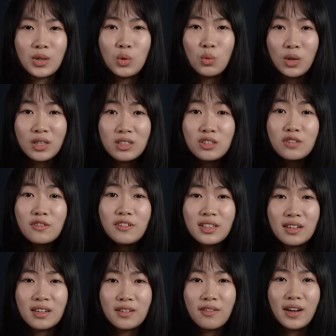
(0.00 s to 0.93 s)
Once you
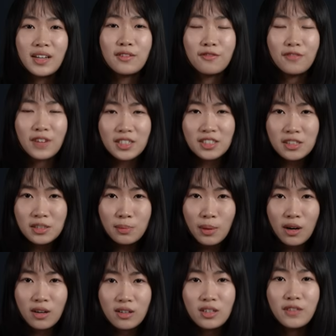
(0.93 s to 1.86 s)
identify the fastest
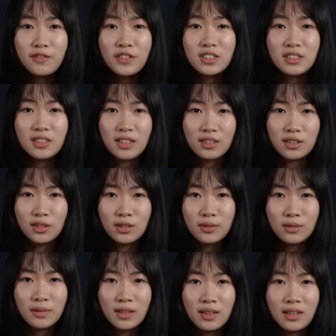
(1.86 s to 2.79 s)
part of the signal,
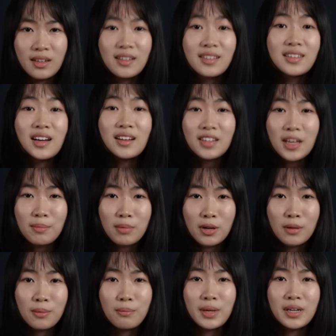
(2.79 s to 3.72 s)
that
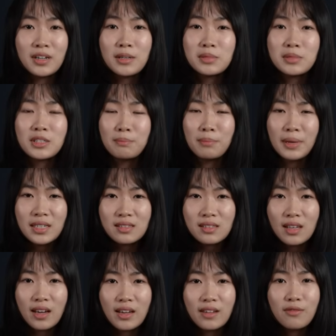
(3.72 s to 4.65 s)
number becomes the
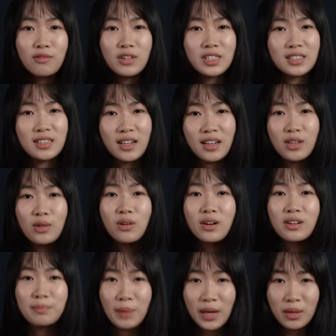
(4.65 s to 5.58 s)
baseline for setting
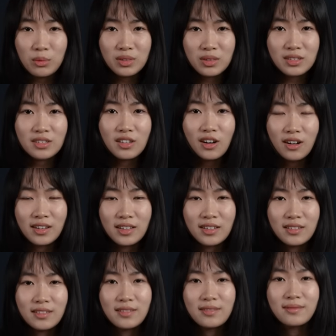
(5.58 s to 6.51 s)
your bandwidth target.